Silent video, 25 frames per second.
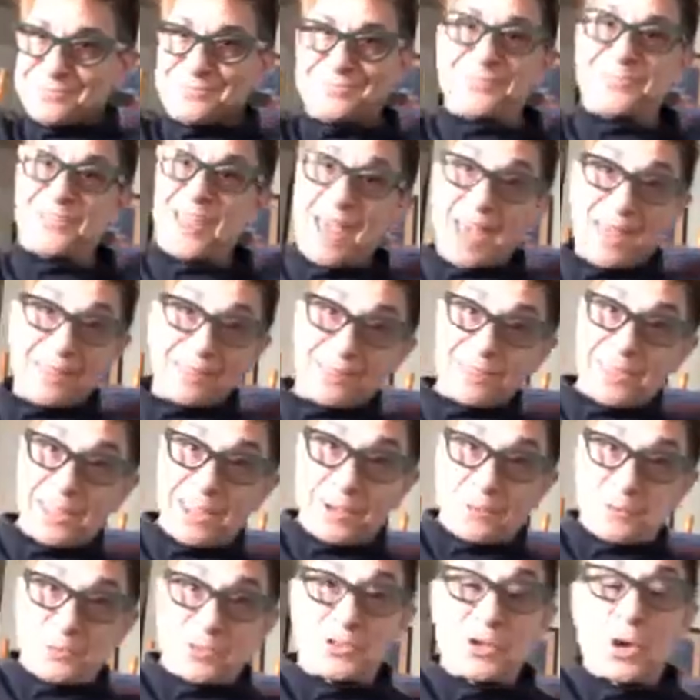bad
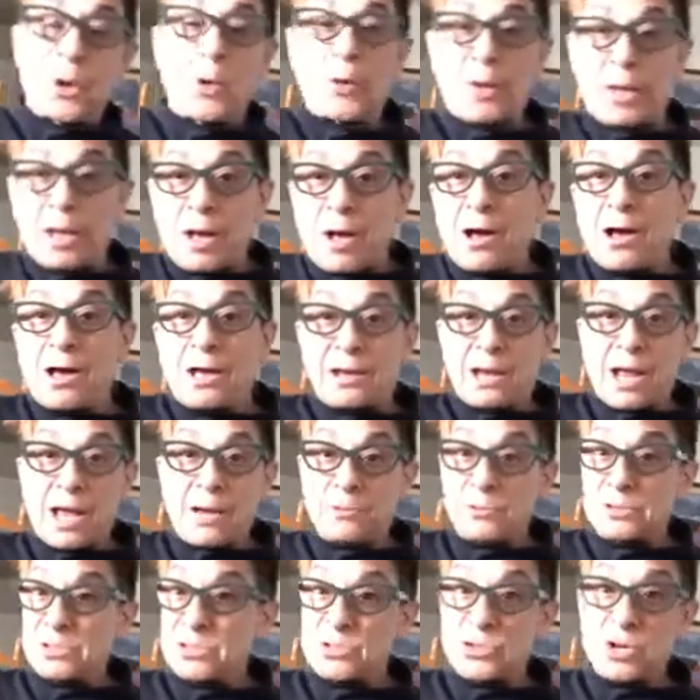thing was going on, I
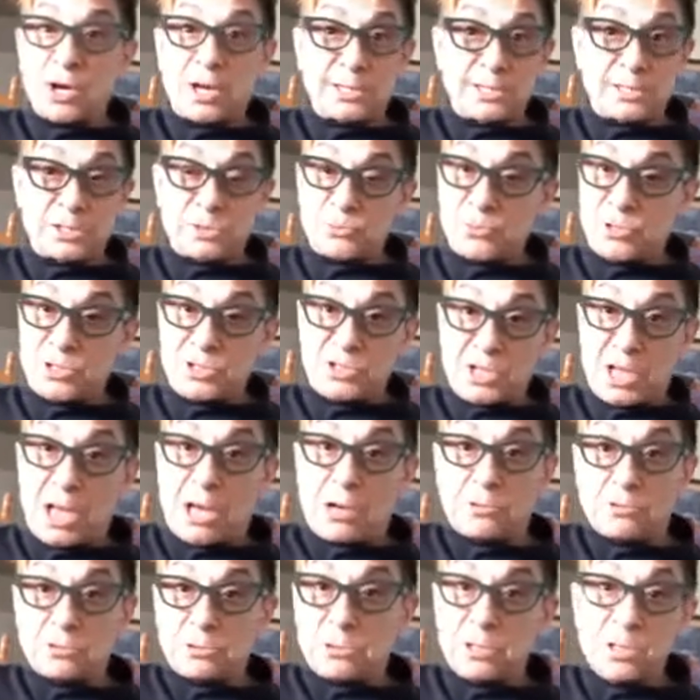was trying to reach
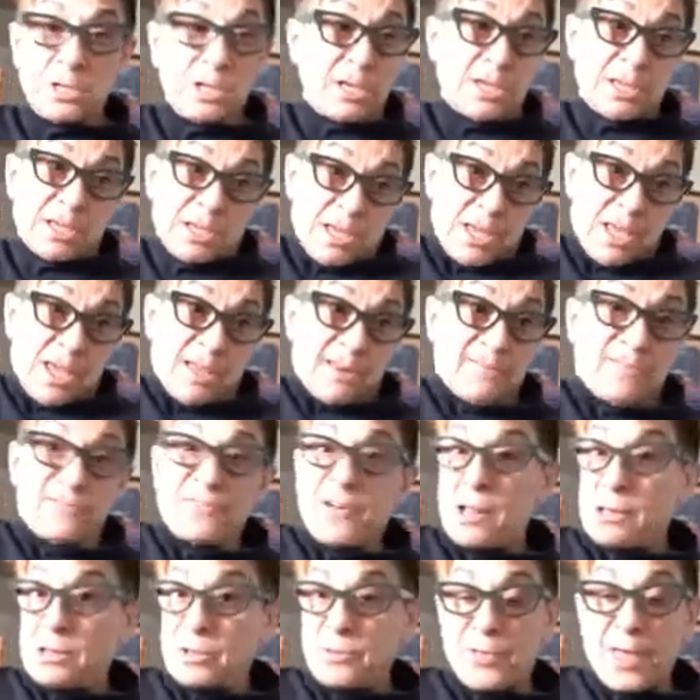out and
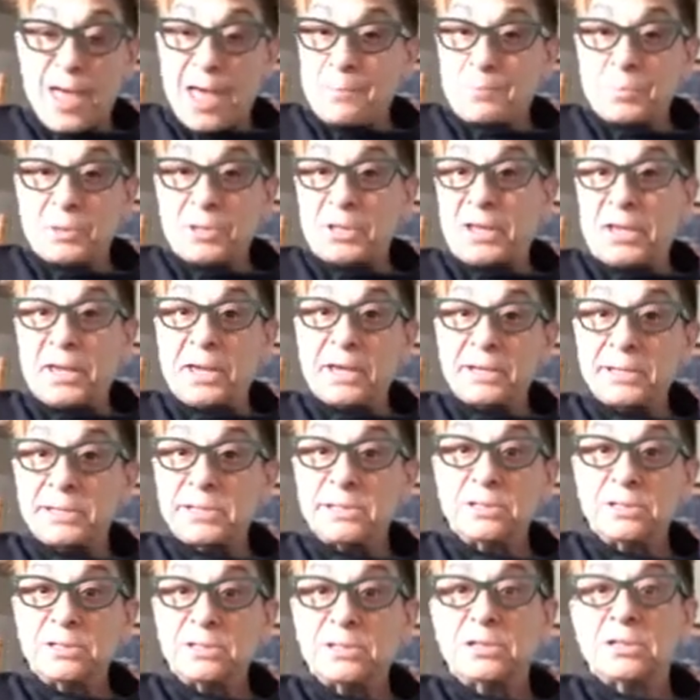follow that
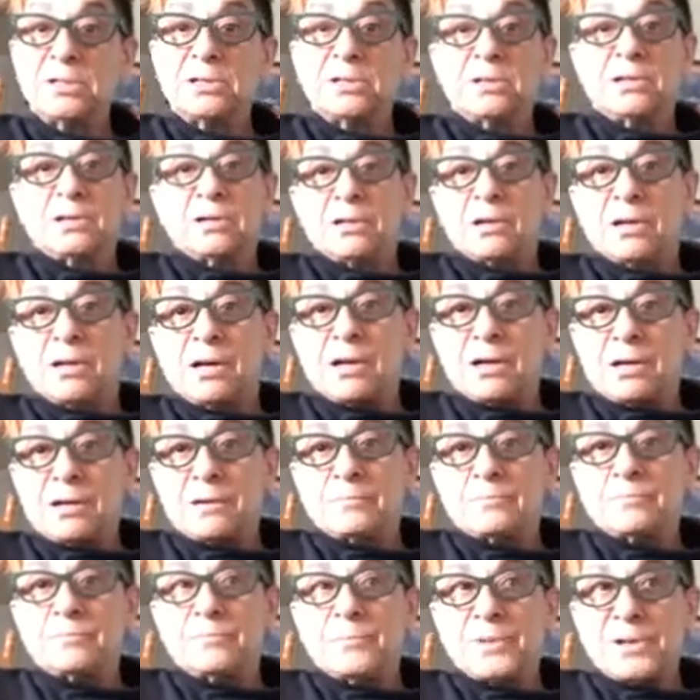plan.
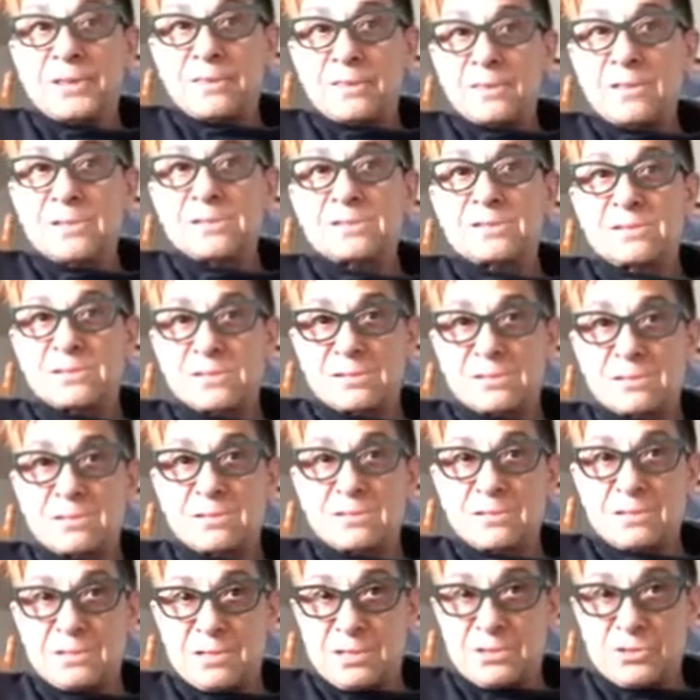But this
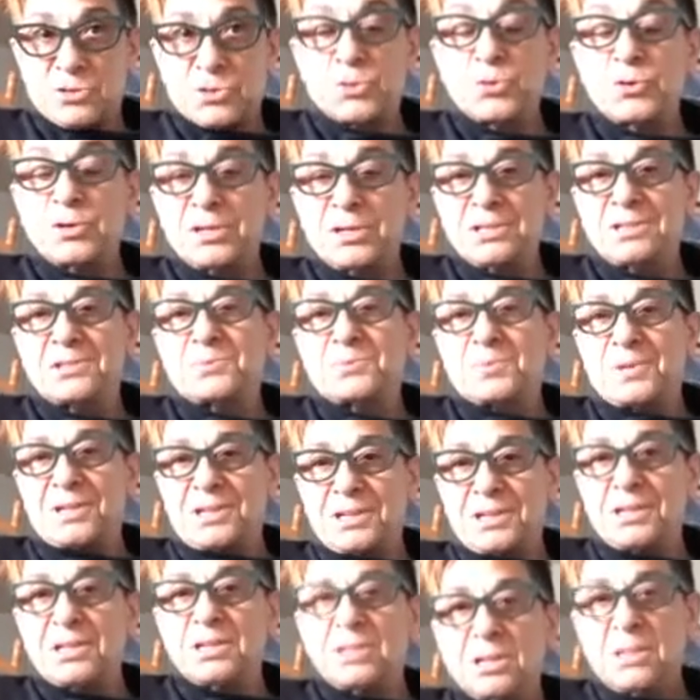intrigued
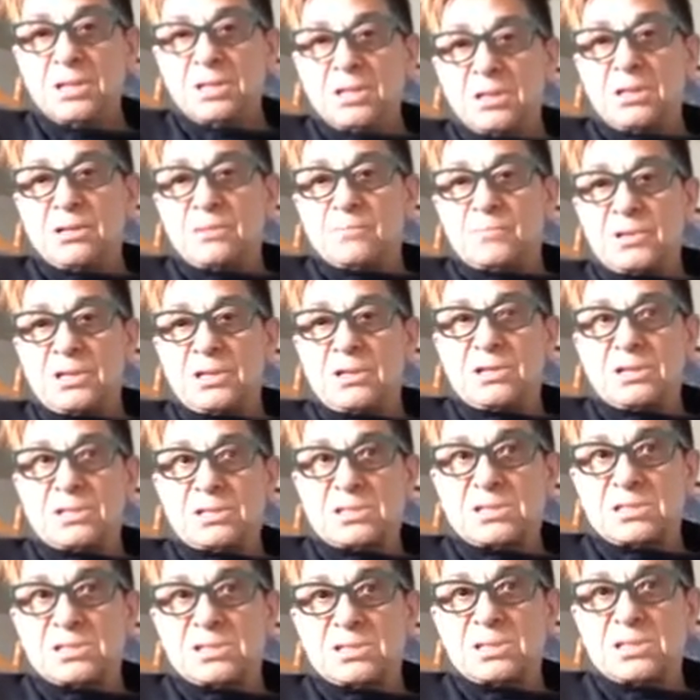me
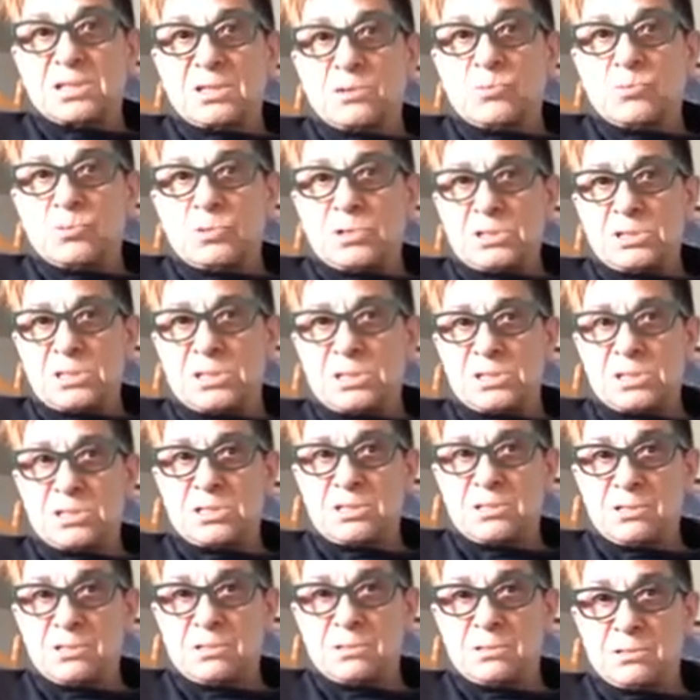because it was,
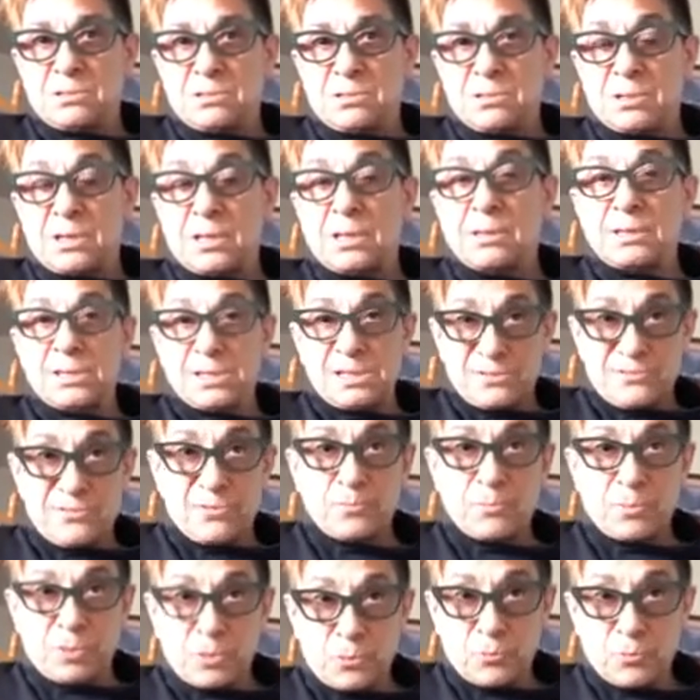at least
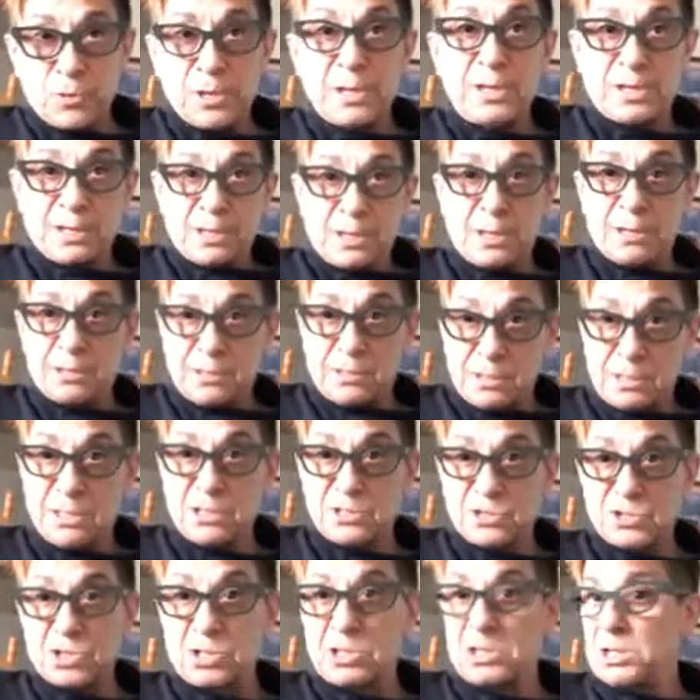from the reading
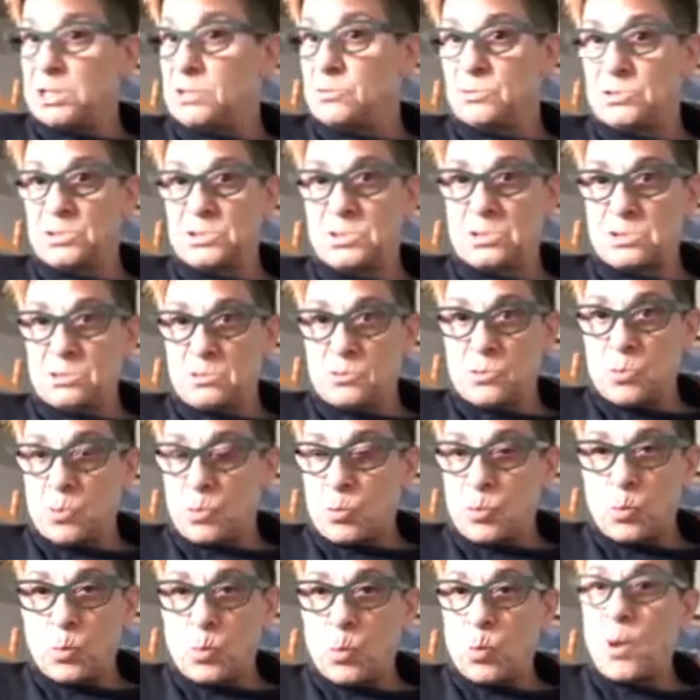initially, it was
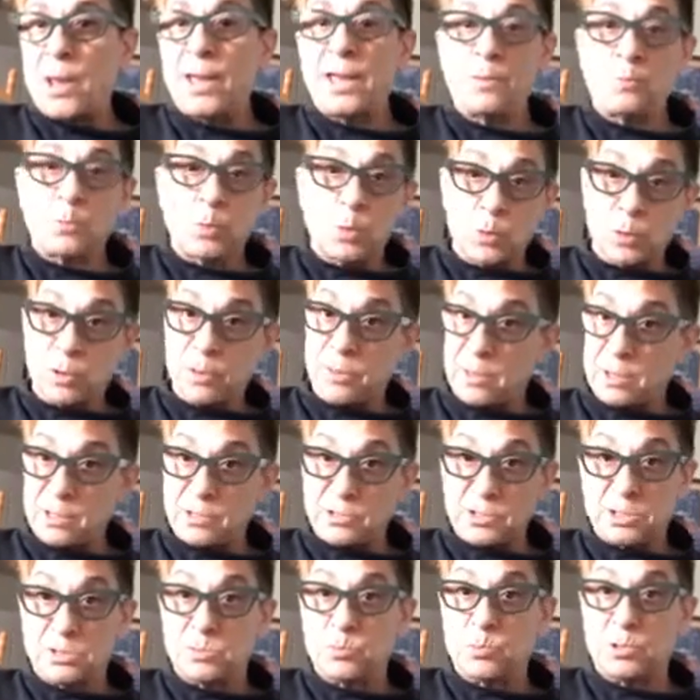way more than
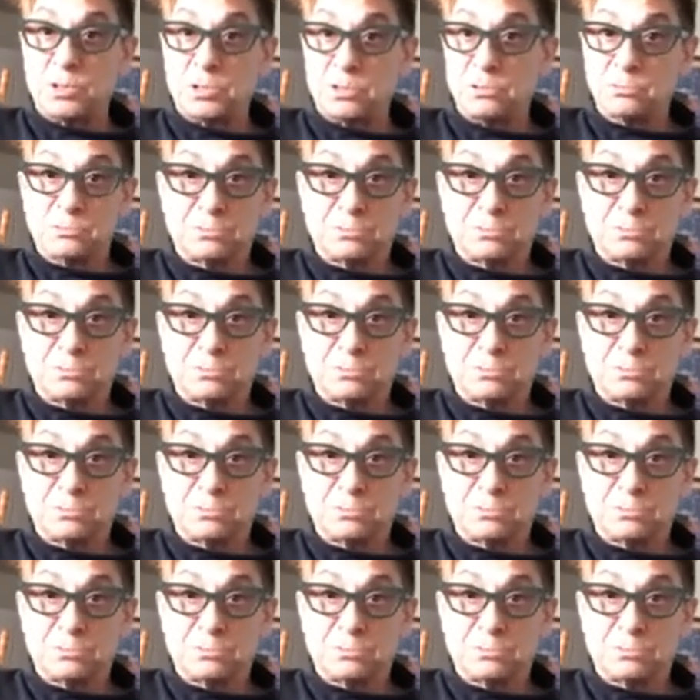just what,